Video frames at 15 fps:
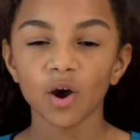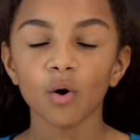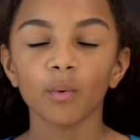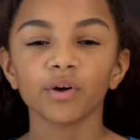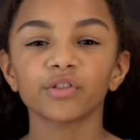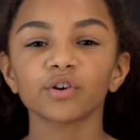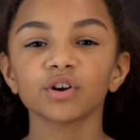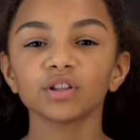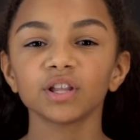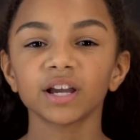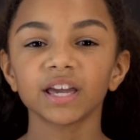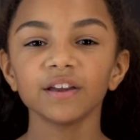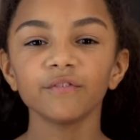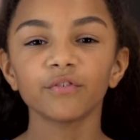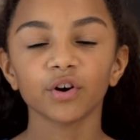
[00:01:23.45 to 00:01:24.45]
Whether you're
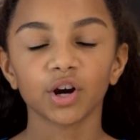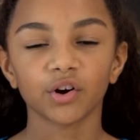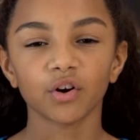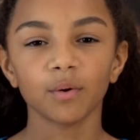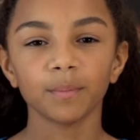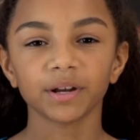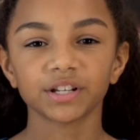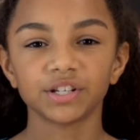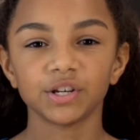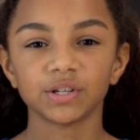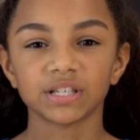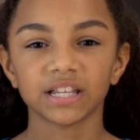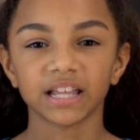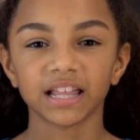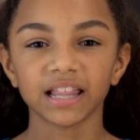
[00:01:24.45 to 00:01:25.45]
looking for a Chromebook to
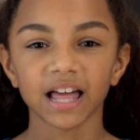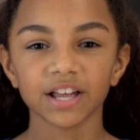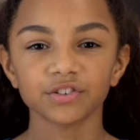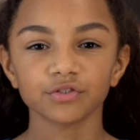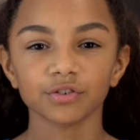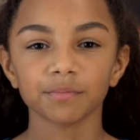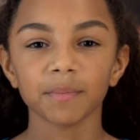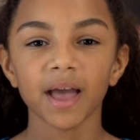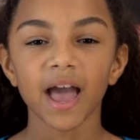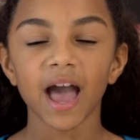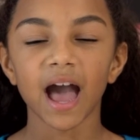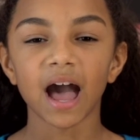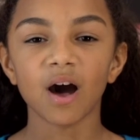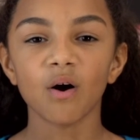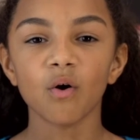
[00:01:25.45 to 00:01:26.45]
use in the classroom,
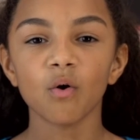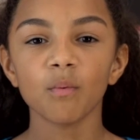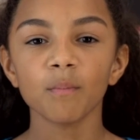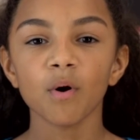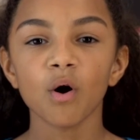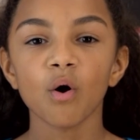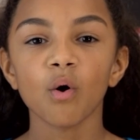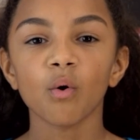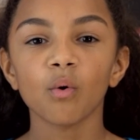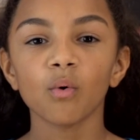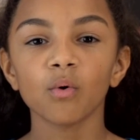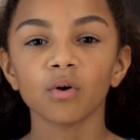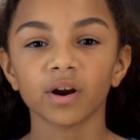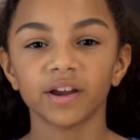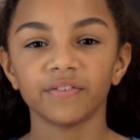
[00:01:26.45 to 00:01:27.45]
at home,
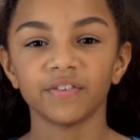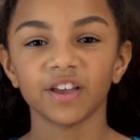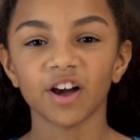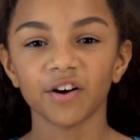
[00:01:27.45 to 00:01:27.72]
or in the